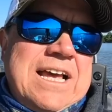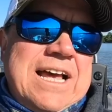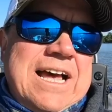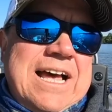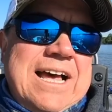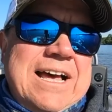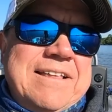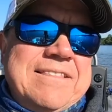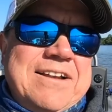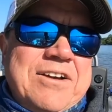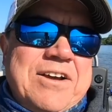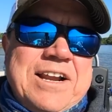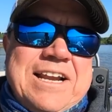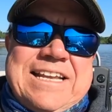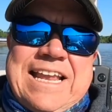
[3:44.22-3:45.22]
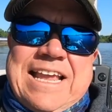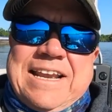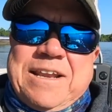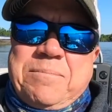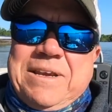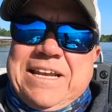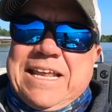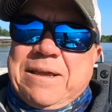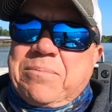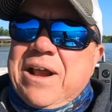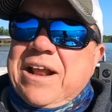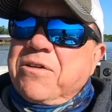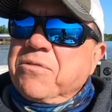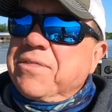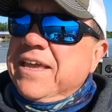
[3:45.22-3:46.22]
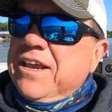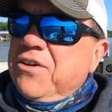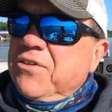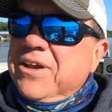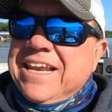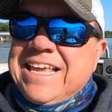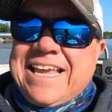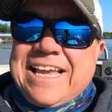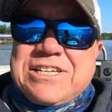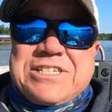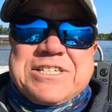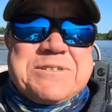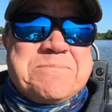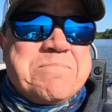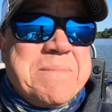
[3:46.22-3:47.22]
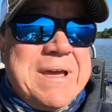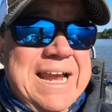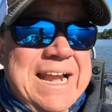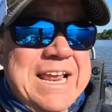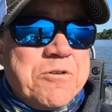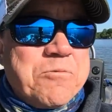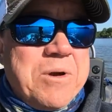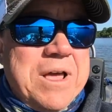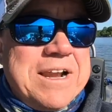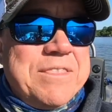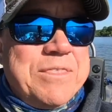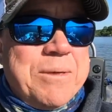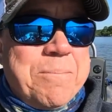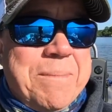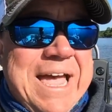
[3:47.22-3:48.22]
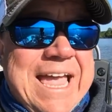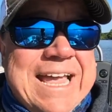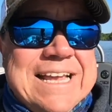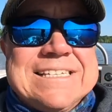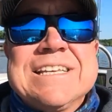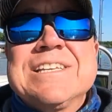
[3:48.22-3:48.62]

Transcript: they're gonna tend to be deeper. I don't think you're gonna catch as many running the banks,